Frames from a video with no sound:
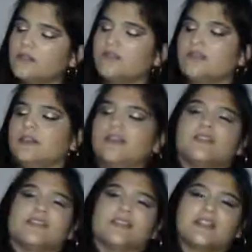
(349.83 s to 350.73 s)
I was
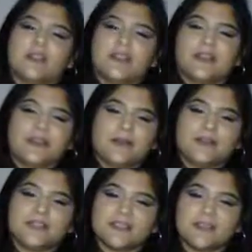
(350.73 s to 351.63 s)
gonna
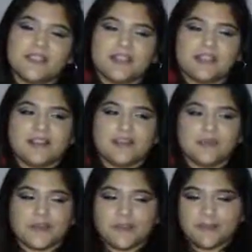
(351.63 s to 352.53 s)
be like clever and
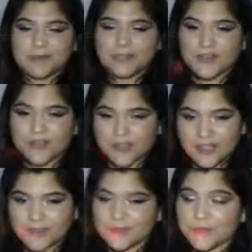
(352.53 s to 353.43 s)
name it Donkey from
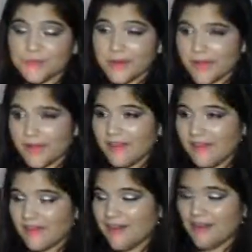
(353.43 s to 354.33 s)
Shrek,
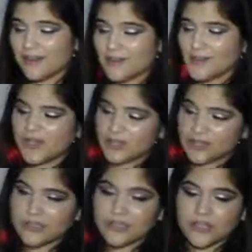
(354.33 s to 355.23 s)
haha, because you
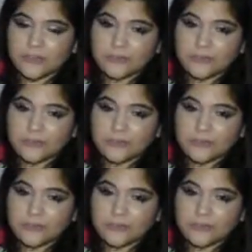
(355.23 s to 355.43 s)
know.